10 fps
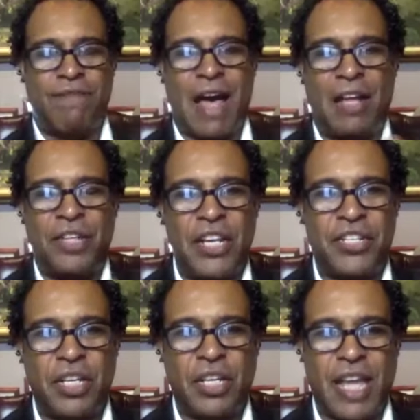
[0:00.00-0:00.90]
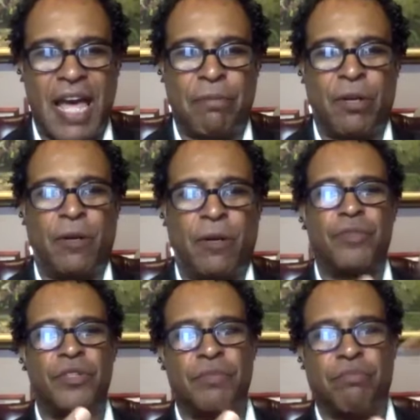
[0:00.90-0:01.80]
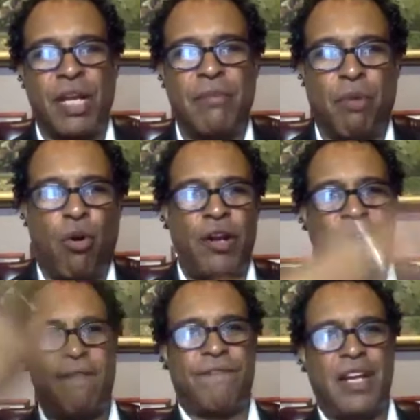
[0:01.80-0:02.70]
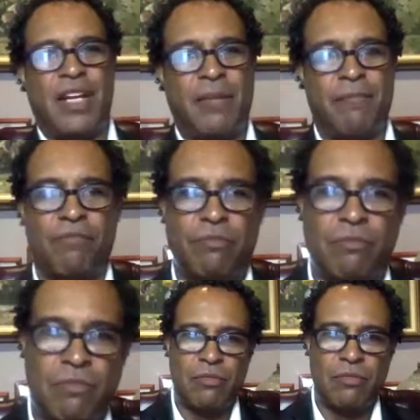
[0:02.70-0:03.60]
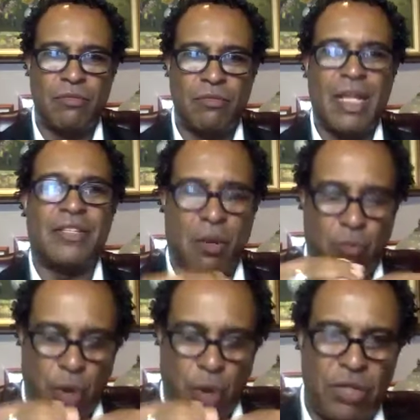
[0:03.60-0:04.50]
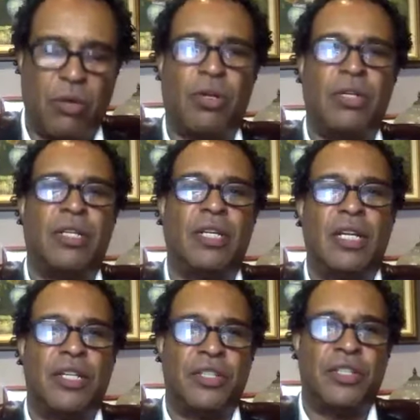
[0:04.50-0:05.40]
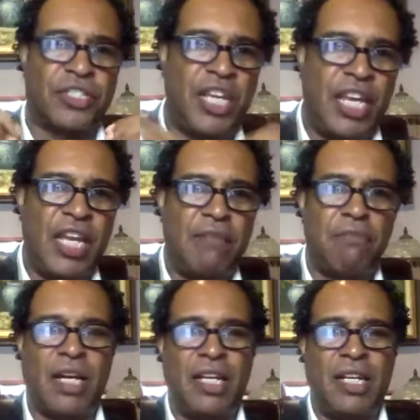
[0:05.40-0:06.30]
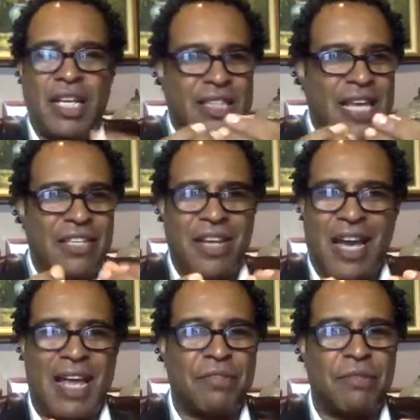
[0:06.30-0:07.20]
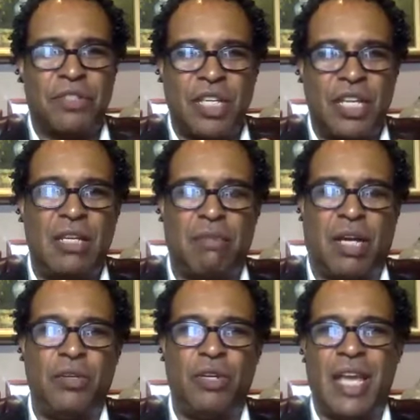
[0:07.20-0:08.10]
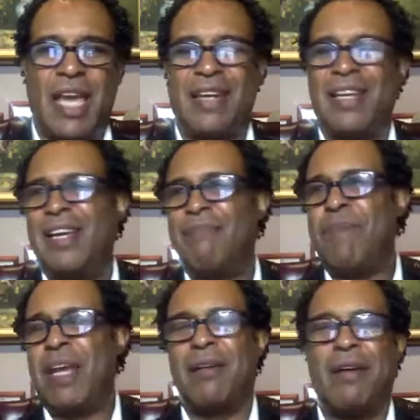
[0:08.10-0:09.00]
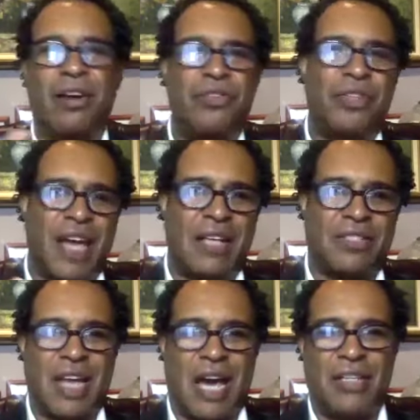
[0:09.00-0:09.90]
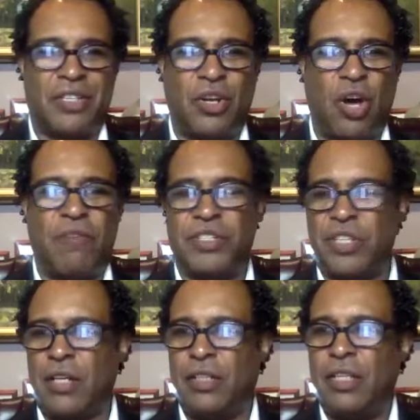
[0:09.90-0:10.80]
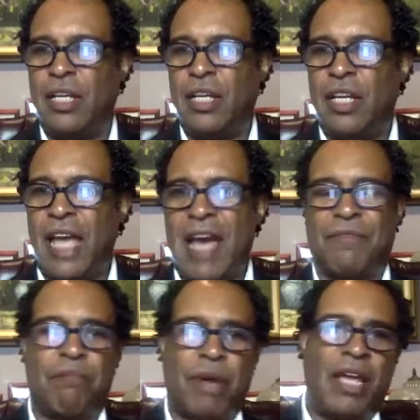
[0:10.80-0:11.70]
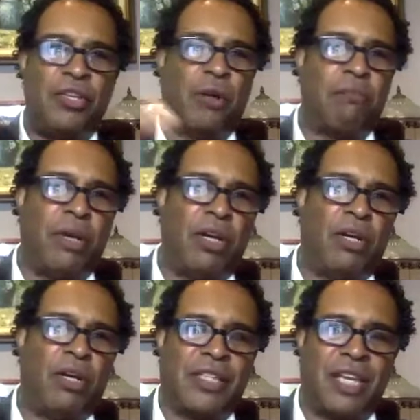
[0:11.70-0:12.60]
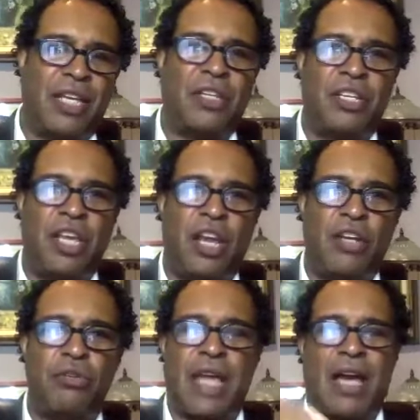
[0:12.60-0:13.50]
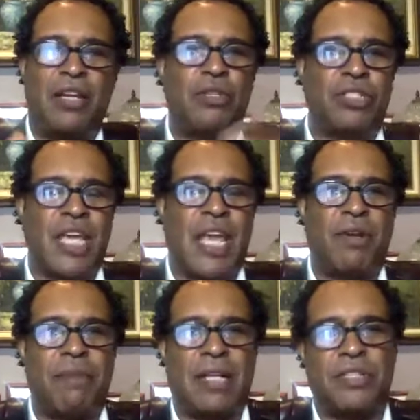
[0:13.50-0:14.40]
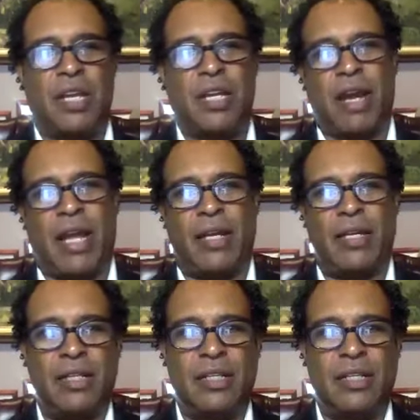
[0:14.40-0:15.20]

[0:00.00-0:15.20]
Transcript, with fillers: foundation capital, springboard funding. That's what we're doing. Seed money. To get that, you got to have some seed money. You can't make $100,000 and all of a sudden, after paying your bills at the end of the year, you're down, you're saving about 10 grand